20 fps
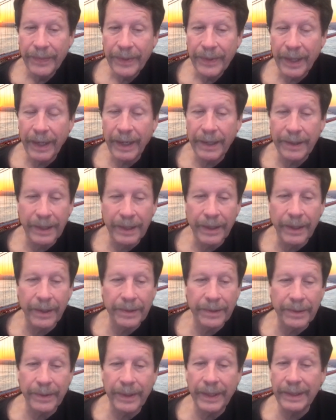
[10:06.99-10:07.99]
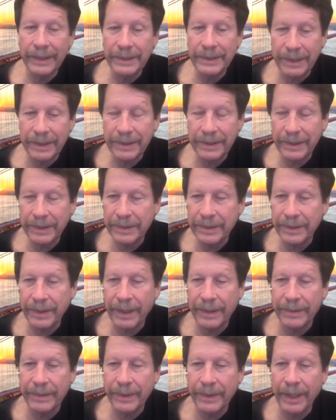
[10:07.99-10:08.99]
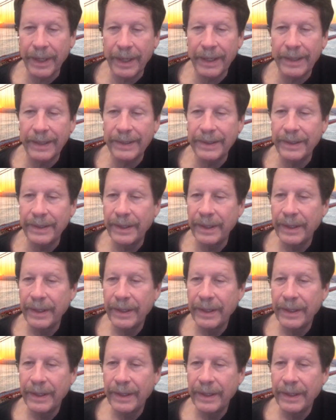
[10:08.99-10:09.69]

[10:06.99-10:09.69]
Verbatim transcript: And I think all three of these issues are interrelated.